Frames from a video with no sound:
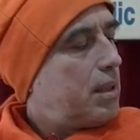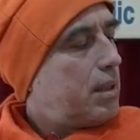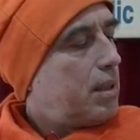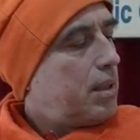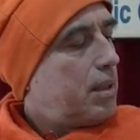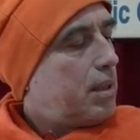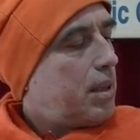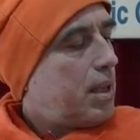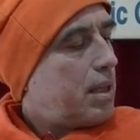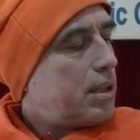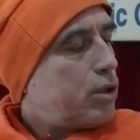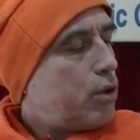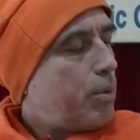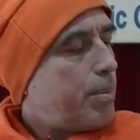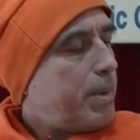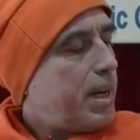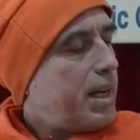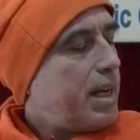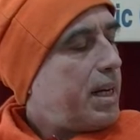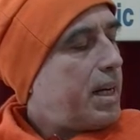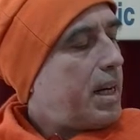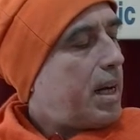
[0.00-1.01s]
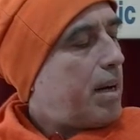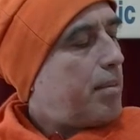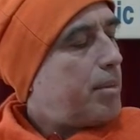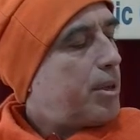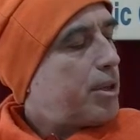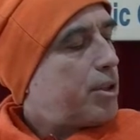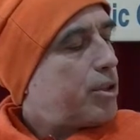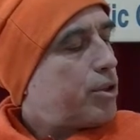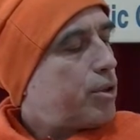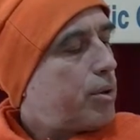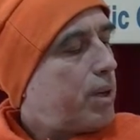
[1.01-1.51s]
there are so many
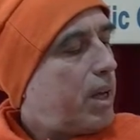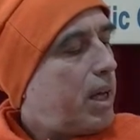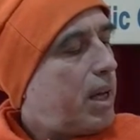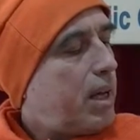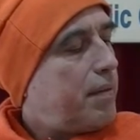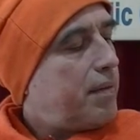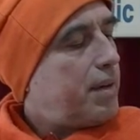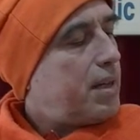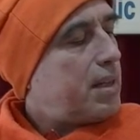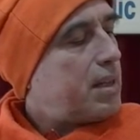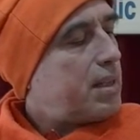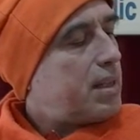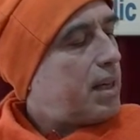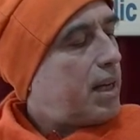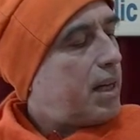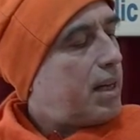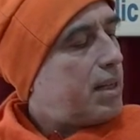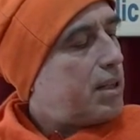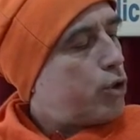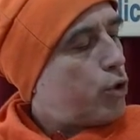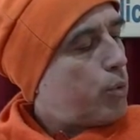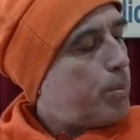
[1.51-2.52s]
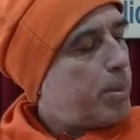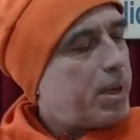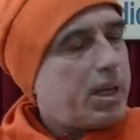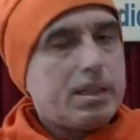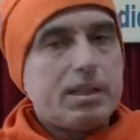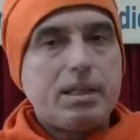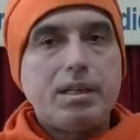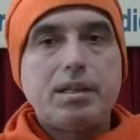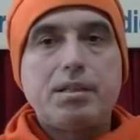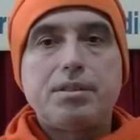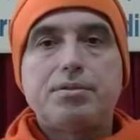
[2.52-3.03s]
numbers on every side, so many
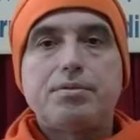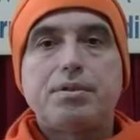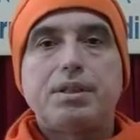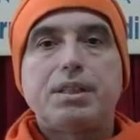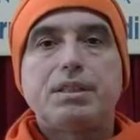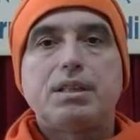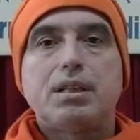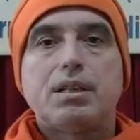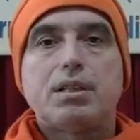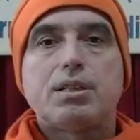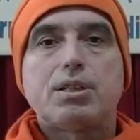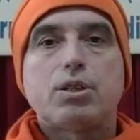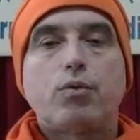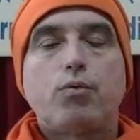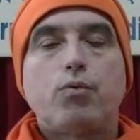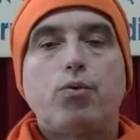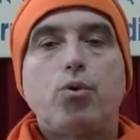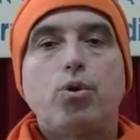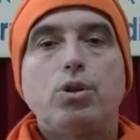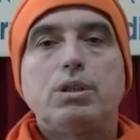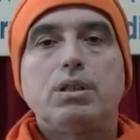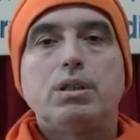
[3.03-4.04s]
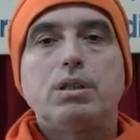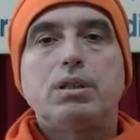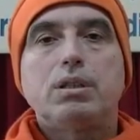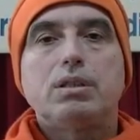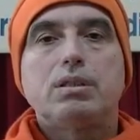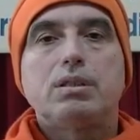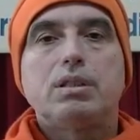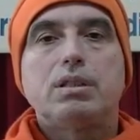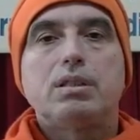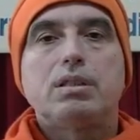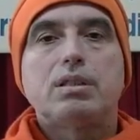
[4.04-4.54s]
things written. So what
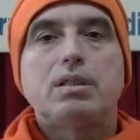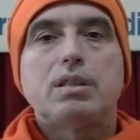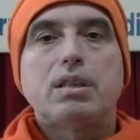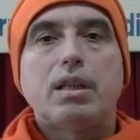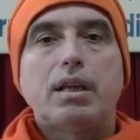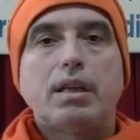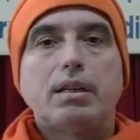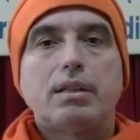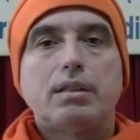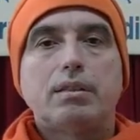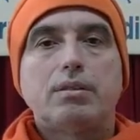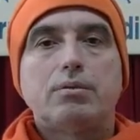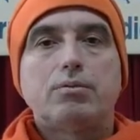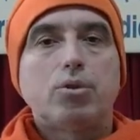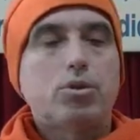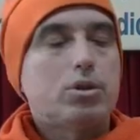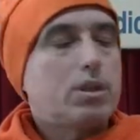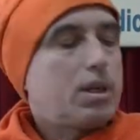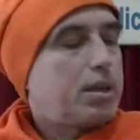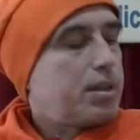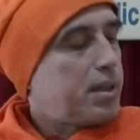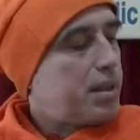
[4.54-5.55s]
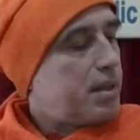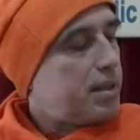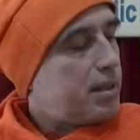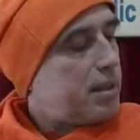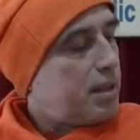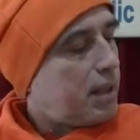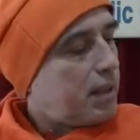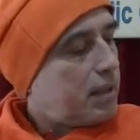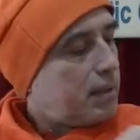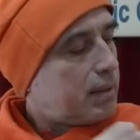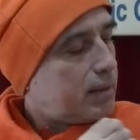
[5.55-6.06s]
is this thing? What are these
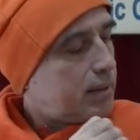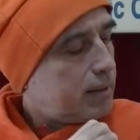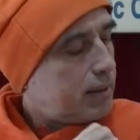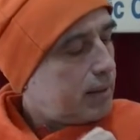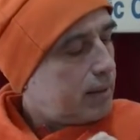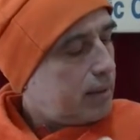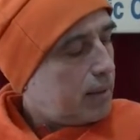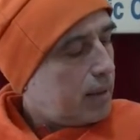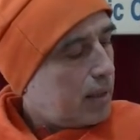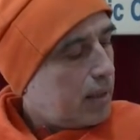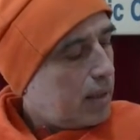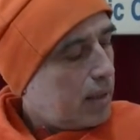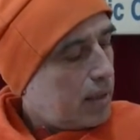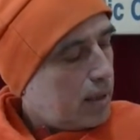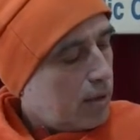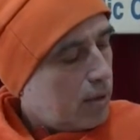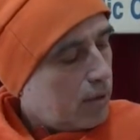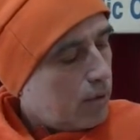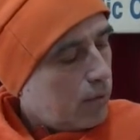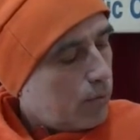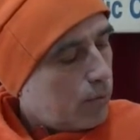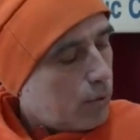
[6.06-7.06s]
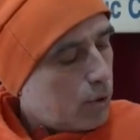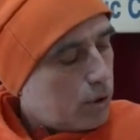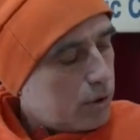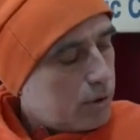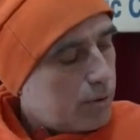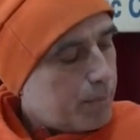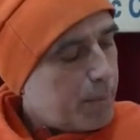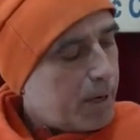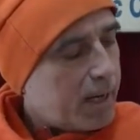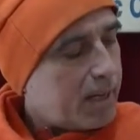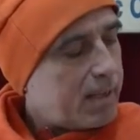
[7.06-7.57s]
things?
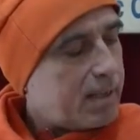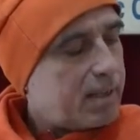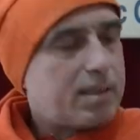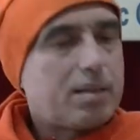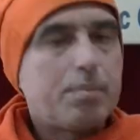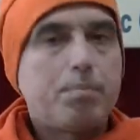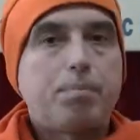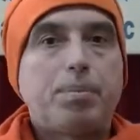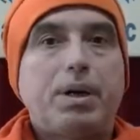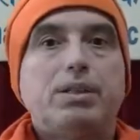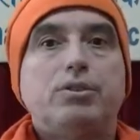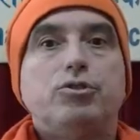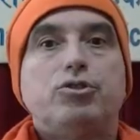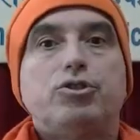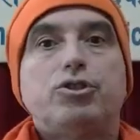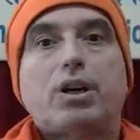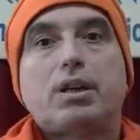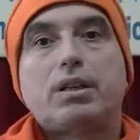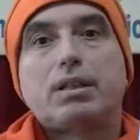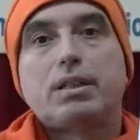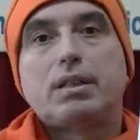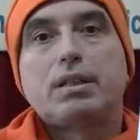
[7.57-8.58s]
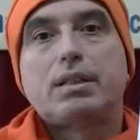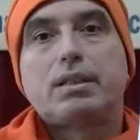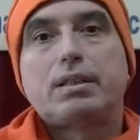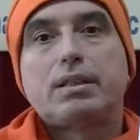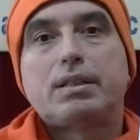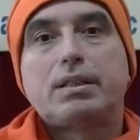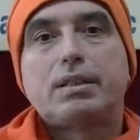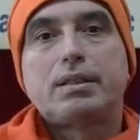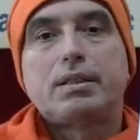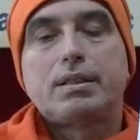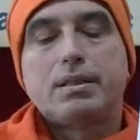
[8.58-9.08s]
What means Panchang?
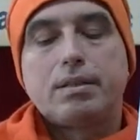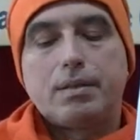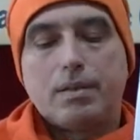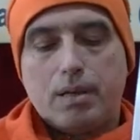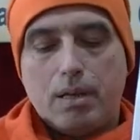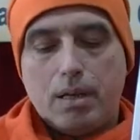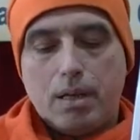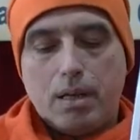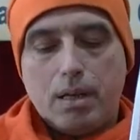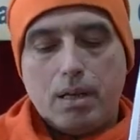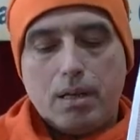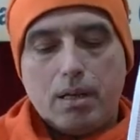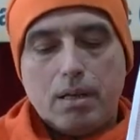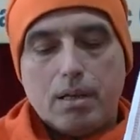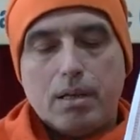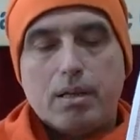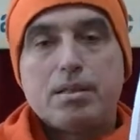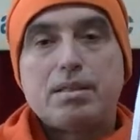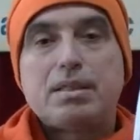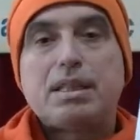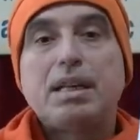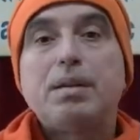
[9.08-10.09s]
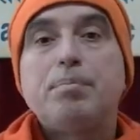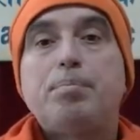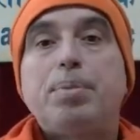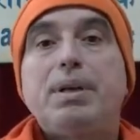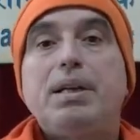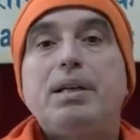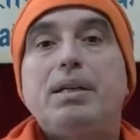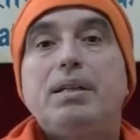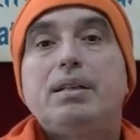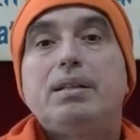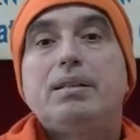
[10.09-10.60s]

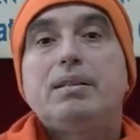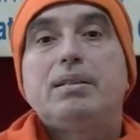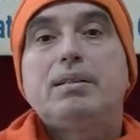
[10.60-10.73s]
Simply,